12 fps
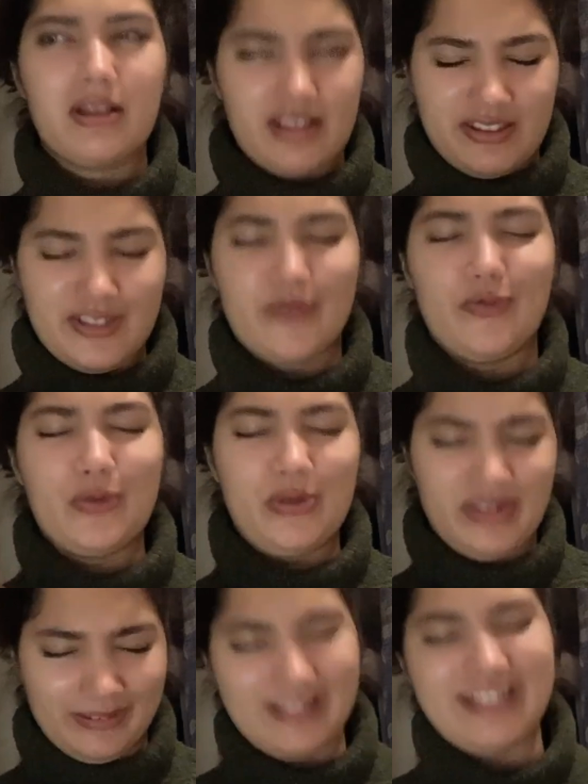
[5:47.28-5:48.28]
this food
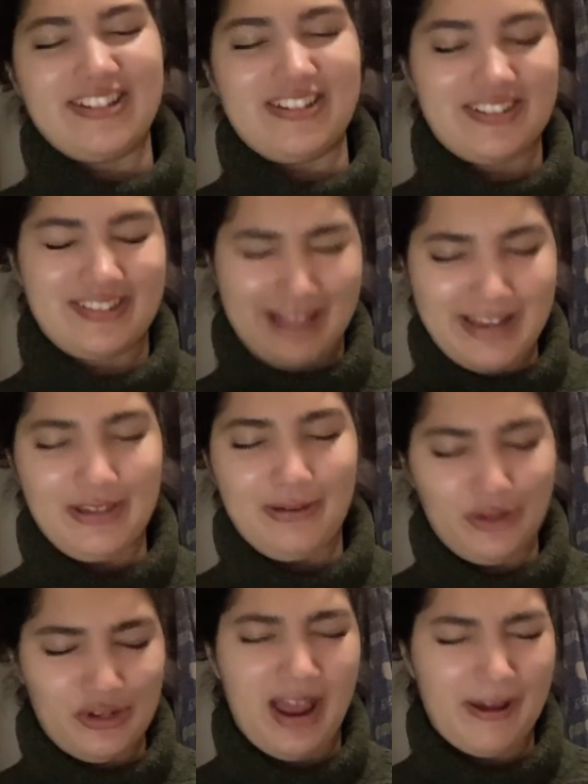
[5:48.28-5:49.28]
is delicious, thank you,
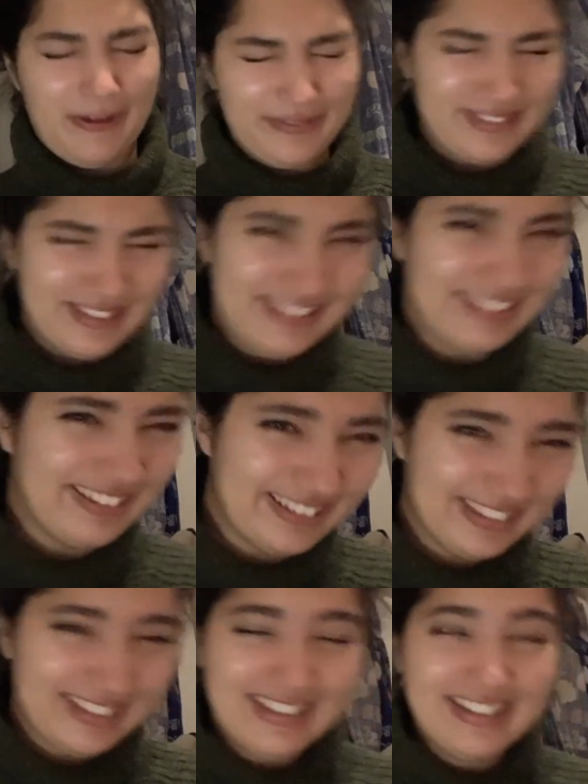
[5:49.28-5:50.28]
chef.
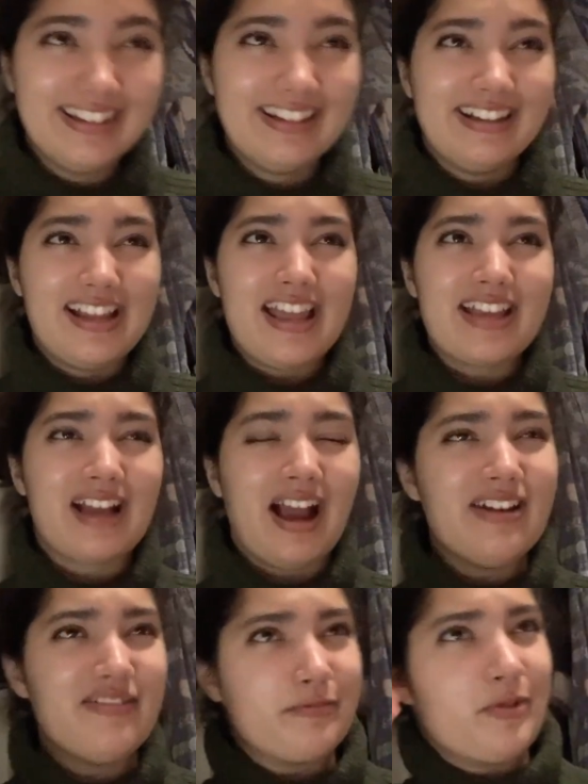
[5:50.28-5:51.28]
It
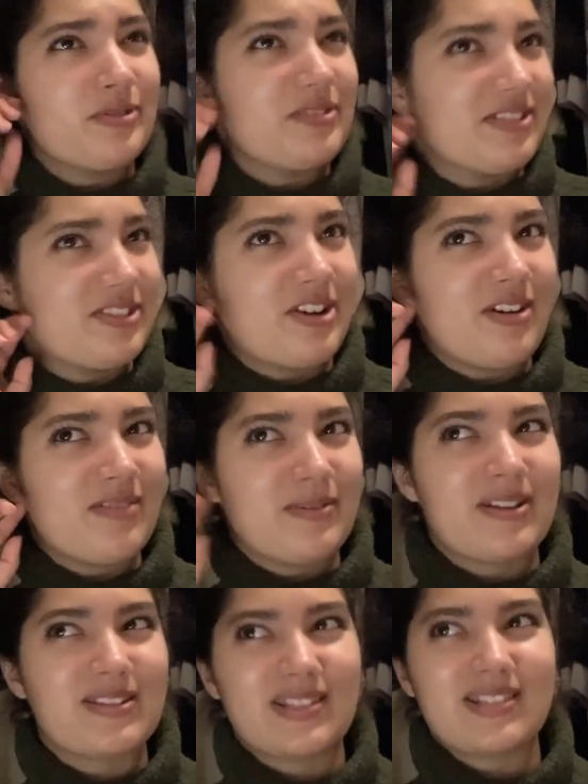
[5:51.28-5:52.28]
kind of mostly started
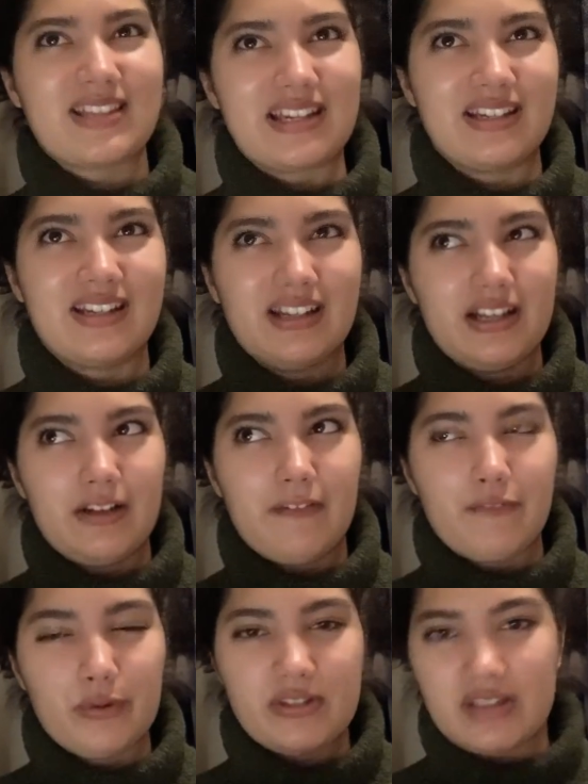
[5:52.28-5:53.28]
because it's like
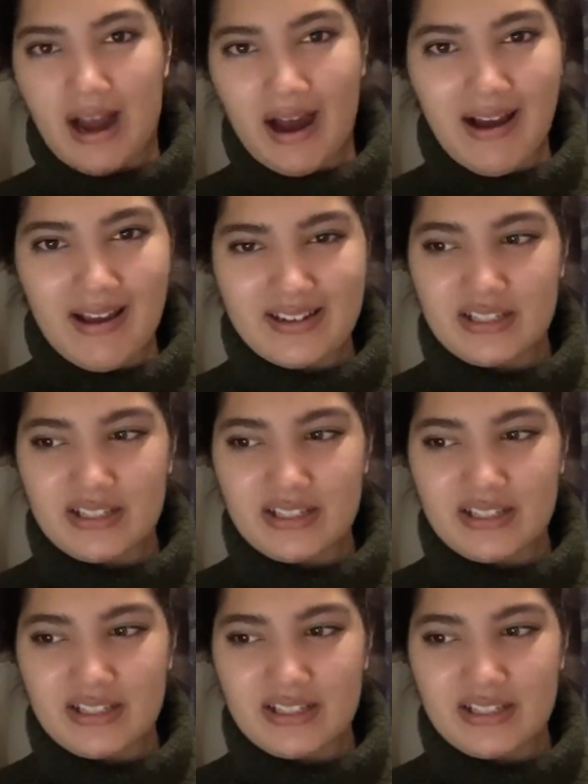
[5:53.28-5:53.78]
food is hot and